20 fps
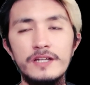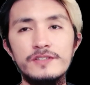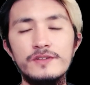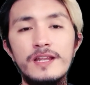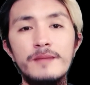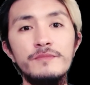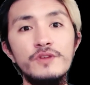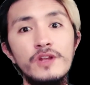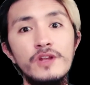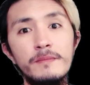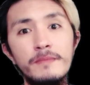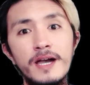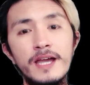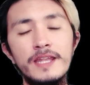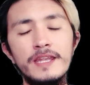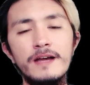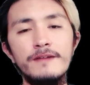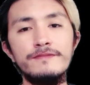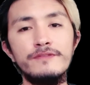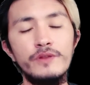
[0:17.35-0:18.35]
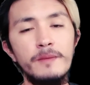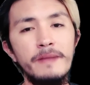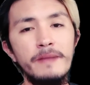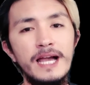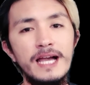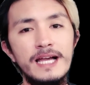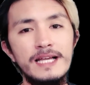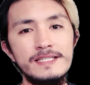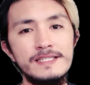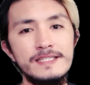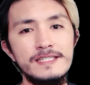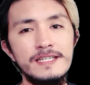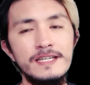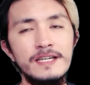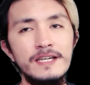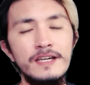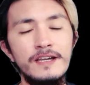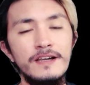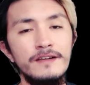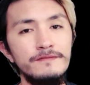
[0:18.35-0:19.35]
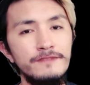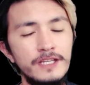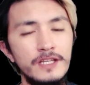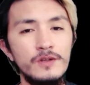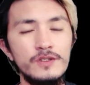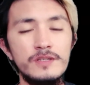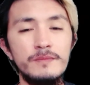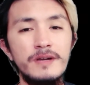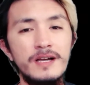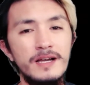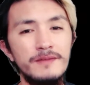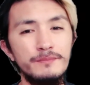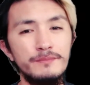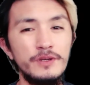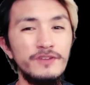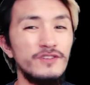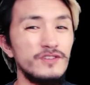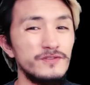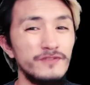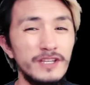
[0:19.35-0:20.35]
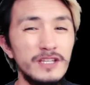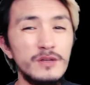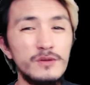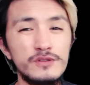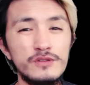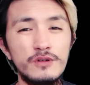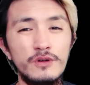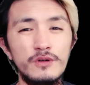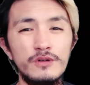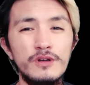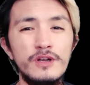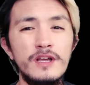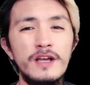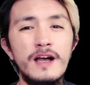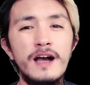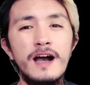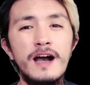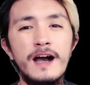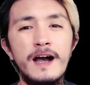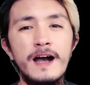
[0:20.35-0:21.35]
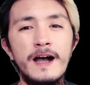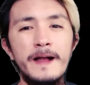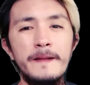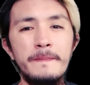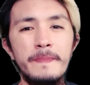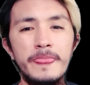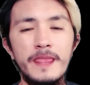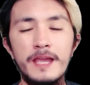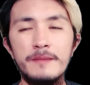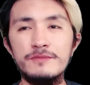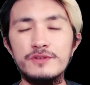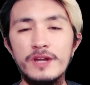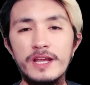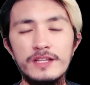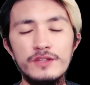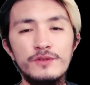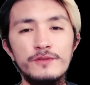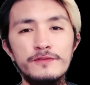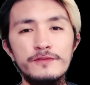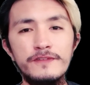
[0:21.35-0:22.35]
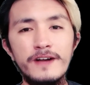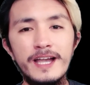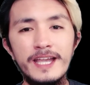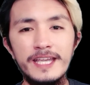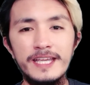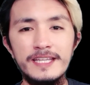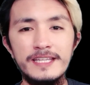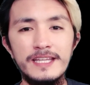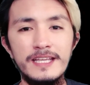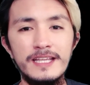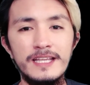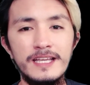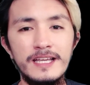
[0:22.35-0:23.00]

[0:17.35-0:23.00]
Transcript: So alam niyo naman, for the past videos, mga previous videos ko, I'm trying to find